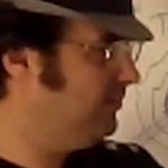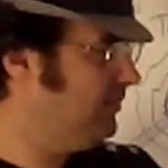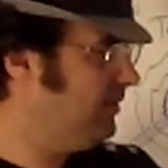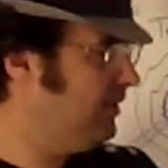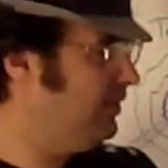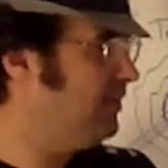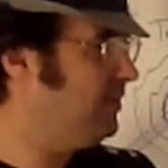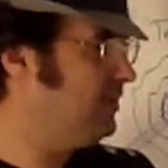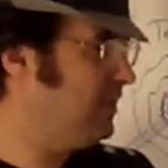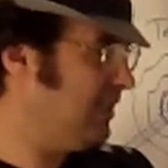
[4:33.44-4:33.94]

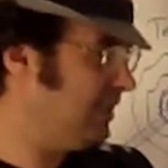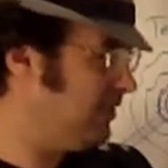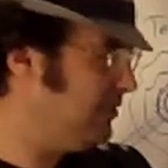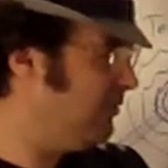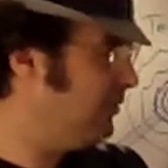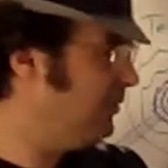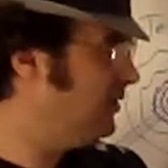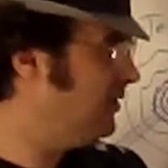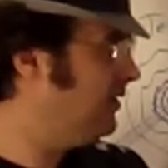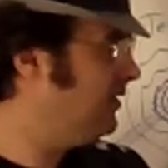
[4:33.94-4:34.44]
that you can take
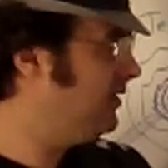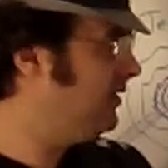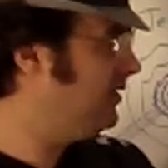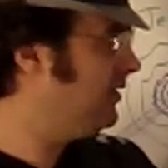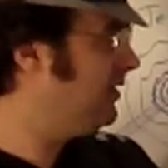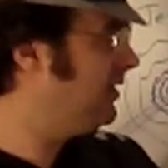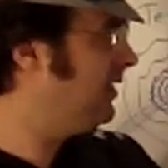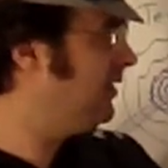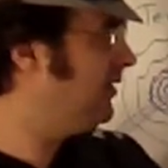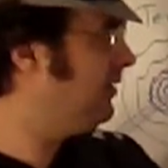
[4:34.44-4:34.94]
into
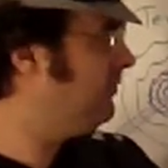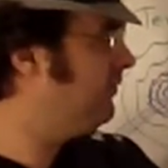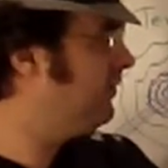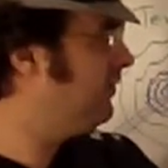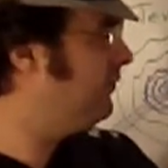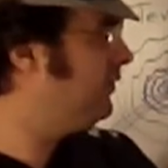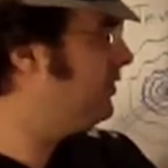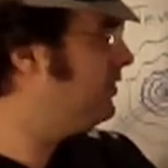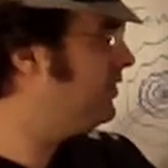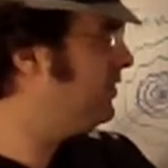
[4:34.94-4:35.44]
account.
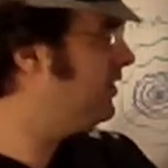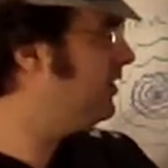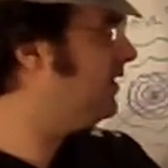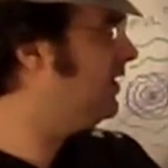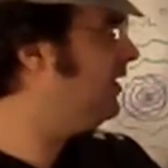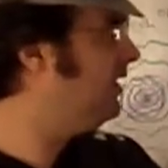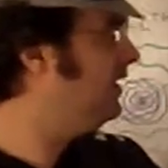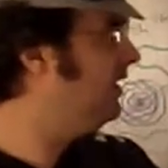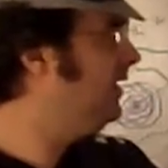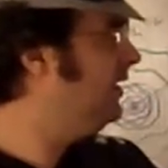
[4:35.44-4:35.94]
If we took
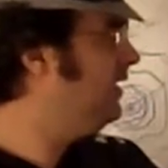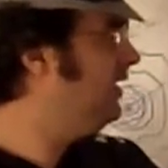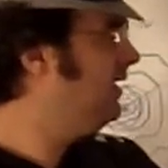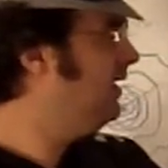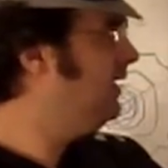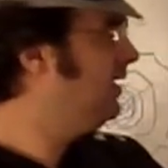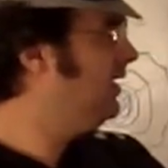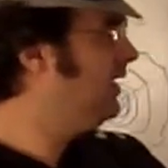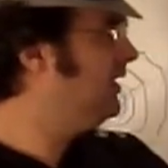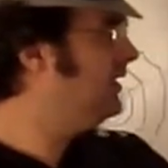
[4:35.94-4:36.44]

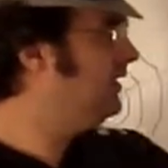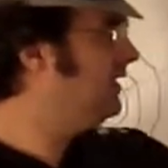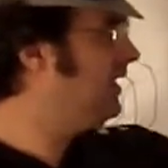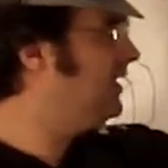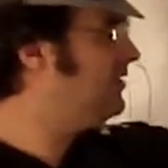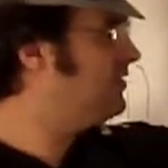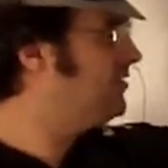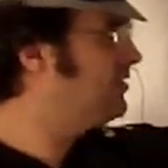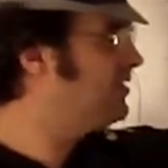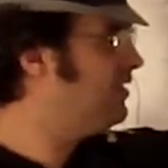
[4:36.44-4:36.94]
a
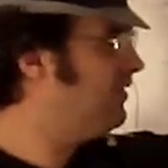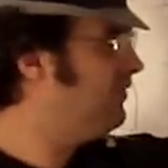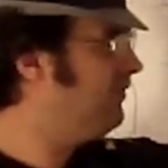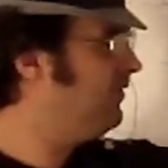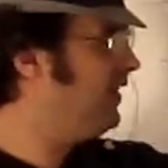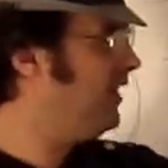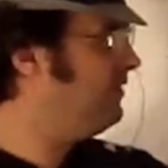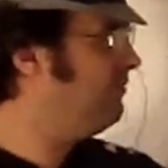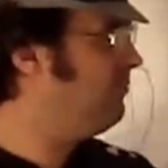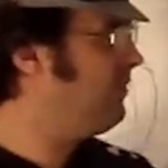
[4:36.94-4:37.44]
laser, say a
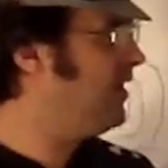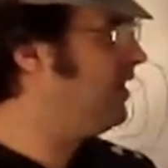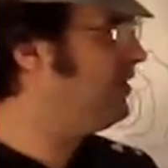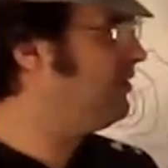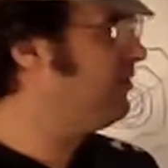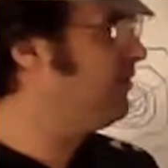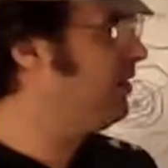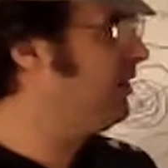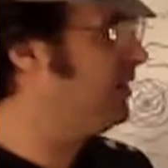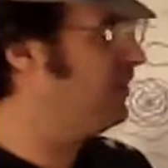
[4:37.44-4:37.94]
5
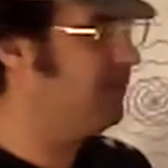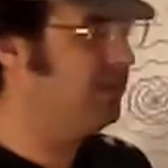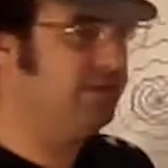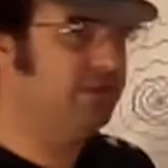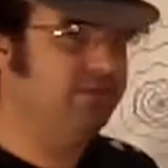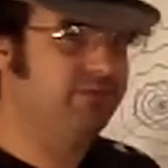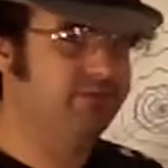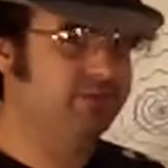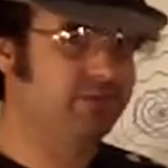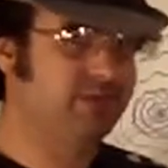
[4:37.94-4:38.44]
micron
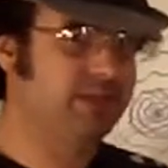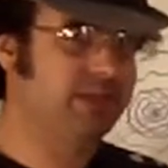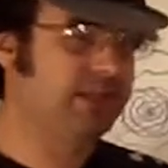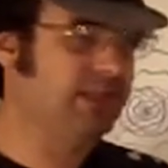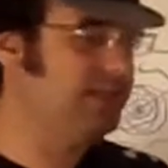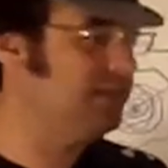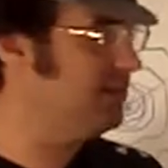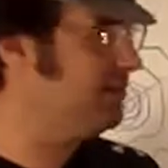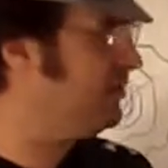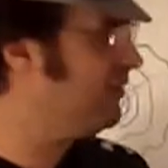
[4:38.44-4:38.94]
infrared
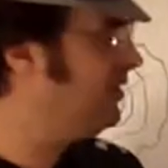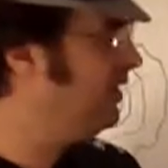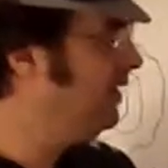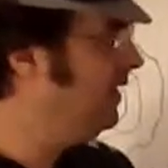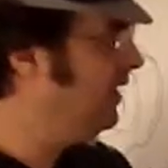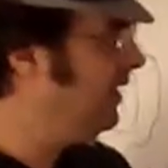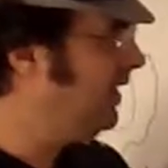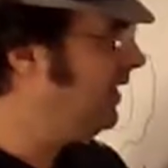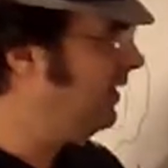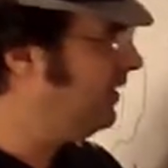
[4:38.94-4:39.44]
laser,
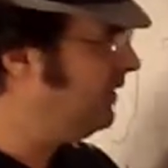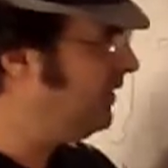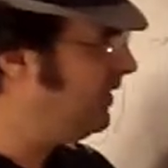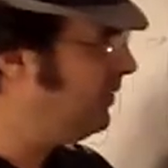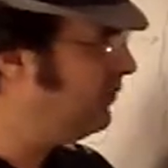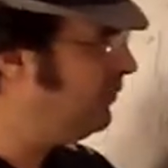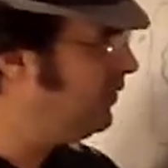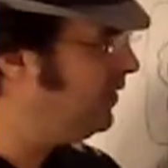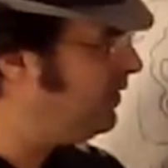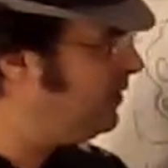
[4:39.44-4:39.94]

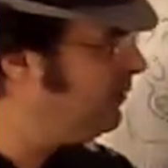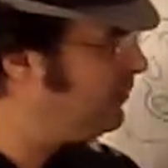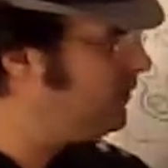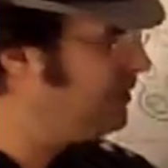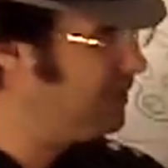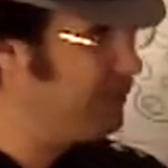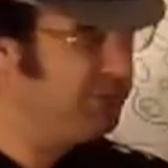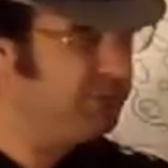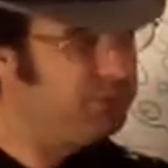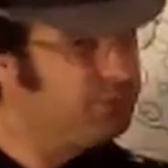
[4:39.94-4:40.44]
and we
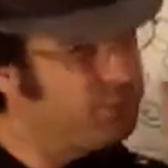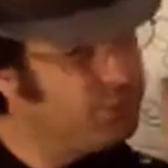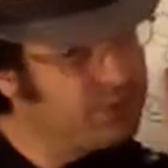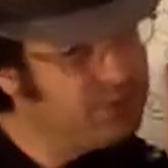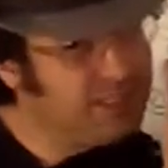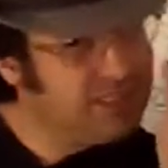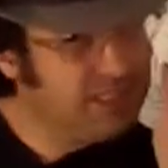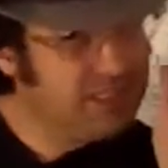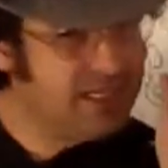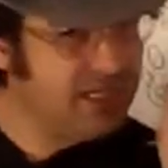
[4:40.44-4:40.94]

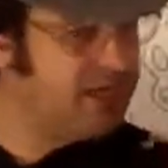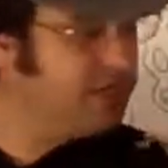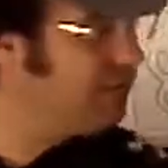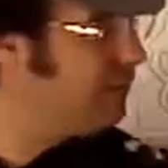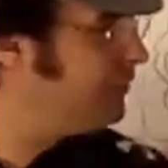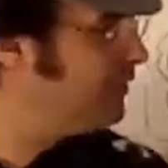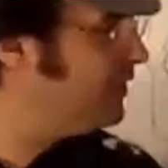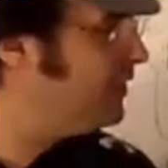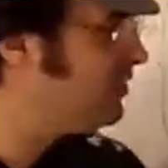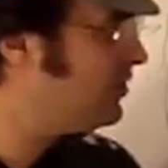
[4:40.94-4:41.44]
really
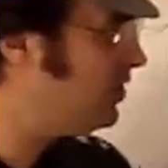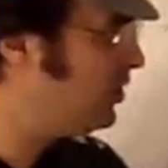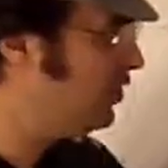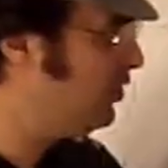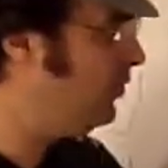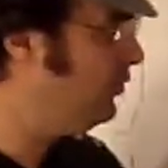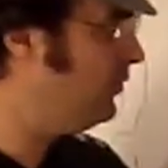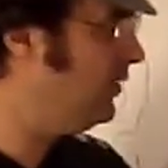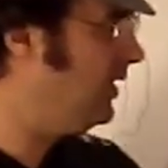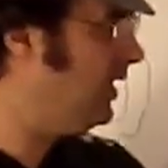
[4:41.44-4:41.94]
carefully
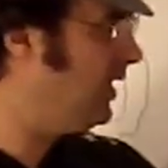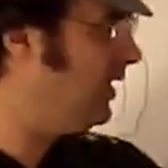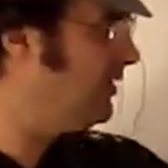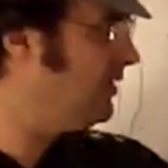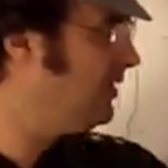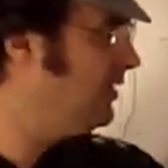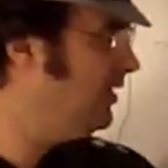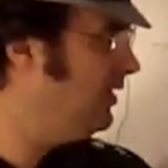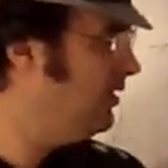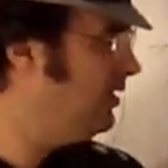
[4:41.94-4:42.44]
tune
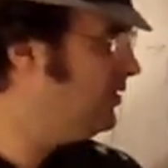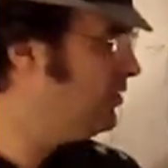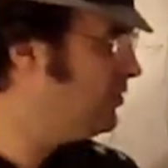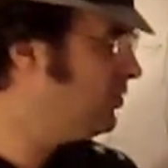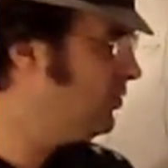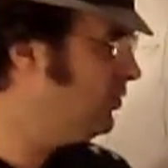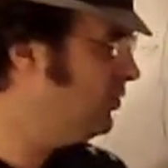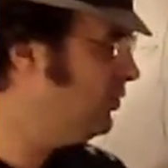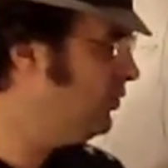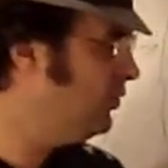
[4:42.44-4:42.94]
that
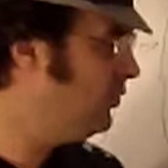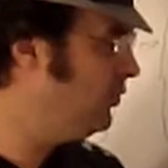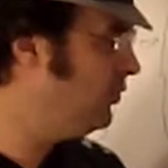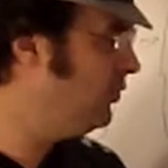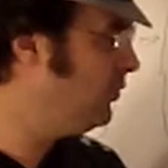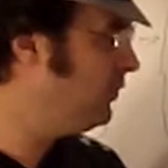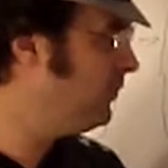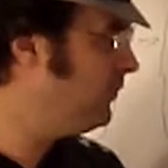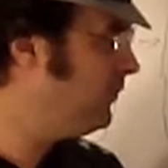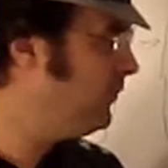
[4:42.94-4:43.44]

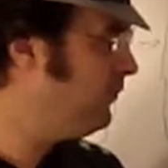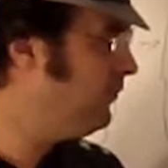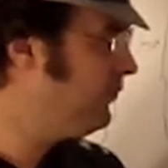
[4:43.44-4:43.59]
to